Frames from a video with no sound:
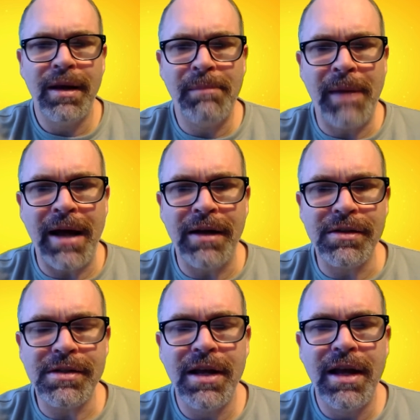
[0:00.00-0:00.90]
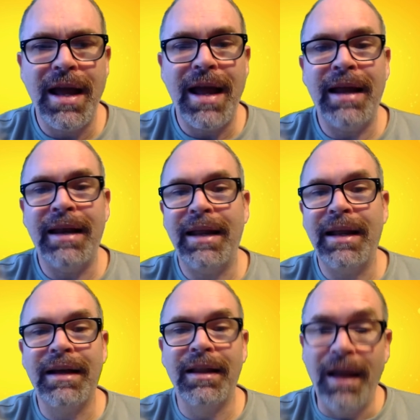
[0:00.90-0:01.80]
miles. And in
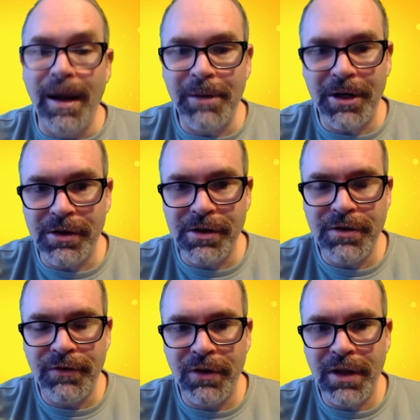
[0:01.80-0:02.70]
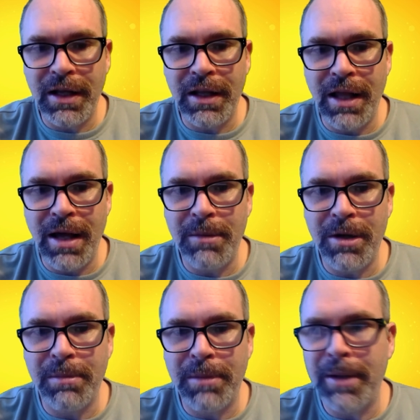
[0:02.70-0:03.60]
kilometers, for the kilometer
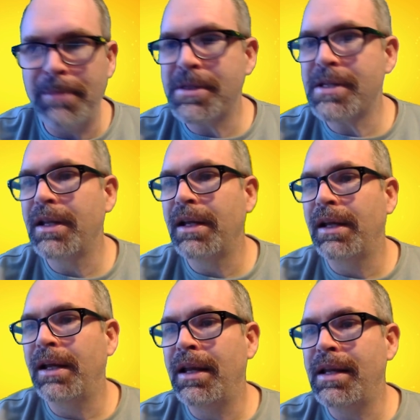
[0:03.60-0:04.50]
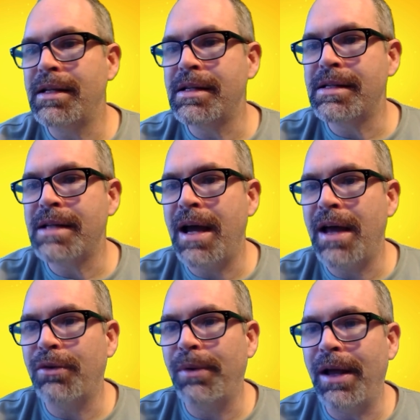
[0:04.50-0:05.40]
peeps, it is
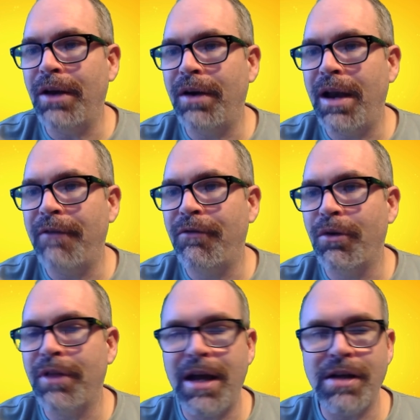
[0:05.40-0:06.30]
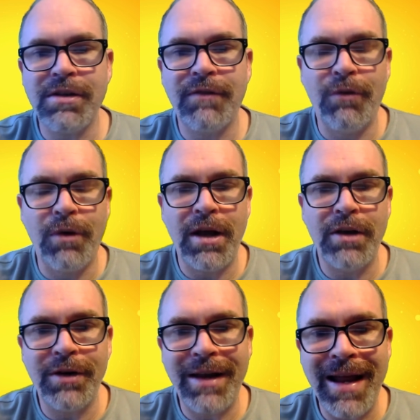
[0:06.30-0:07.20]

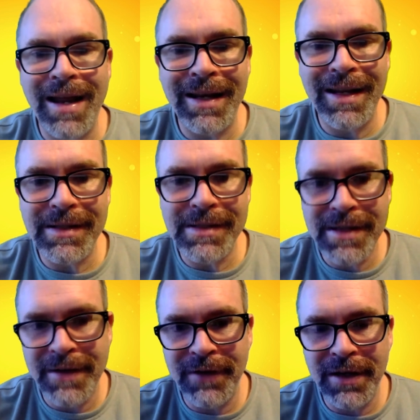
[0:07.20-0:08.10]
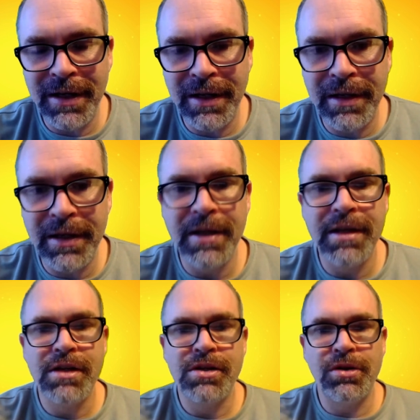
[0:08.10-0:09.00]

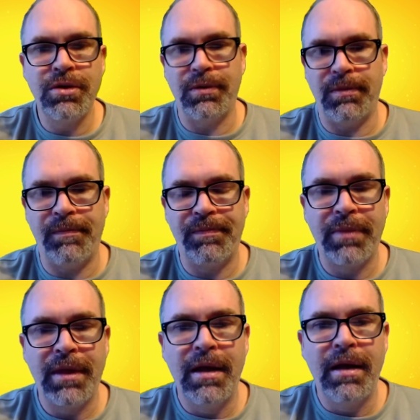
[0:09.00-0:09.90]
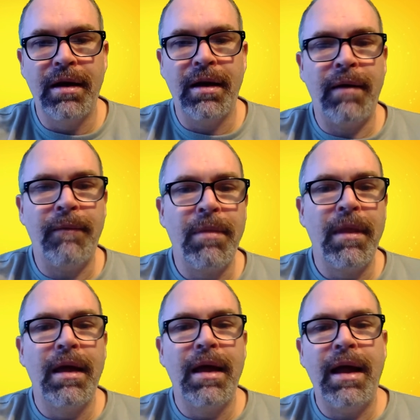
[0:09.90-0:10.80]
384,472. Okay.
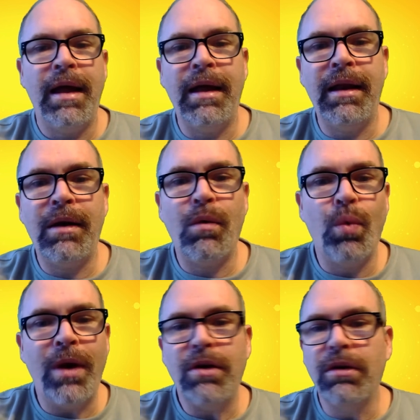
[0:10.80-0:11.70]
And when you